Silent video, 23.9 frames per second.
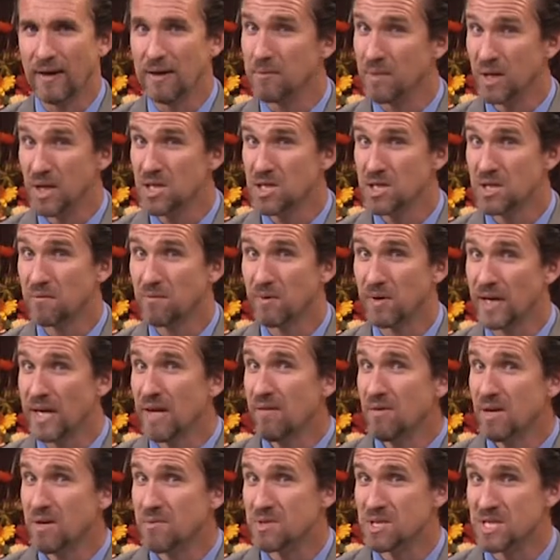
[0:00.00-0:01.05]
He must have
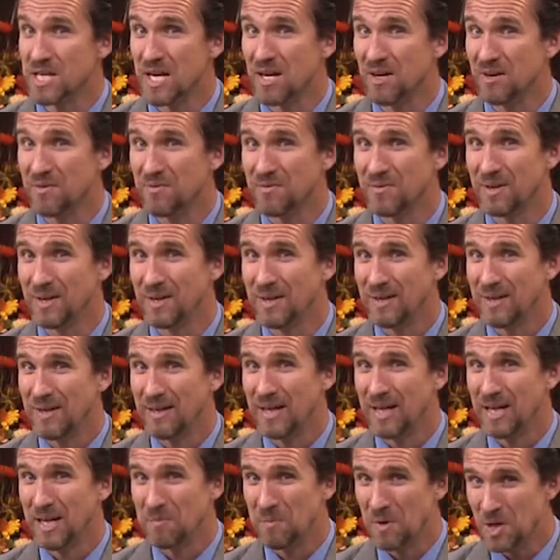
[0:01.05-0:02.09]
forgiven himself
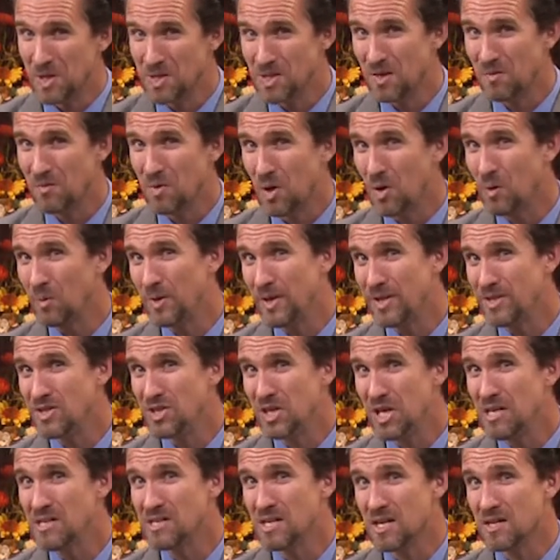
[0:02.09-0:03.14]
and he must have known that
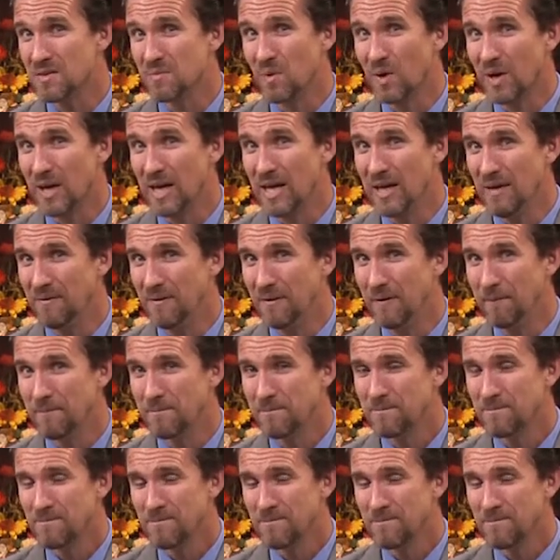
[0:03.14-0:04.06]
Jesus forgave him.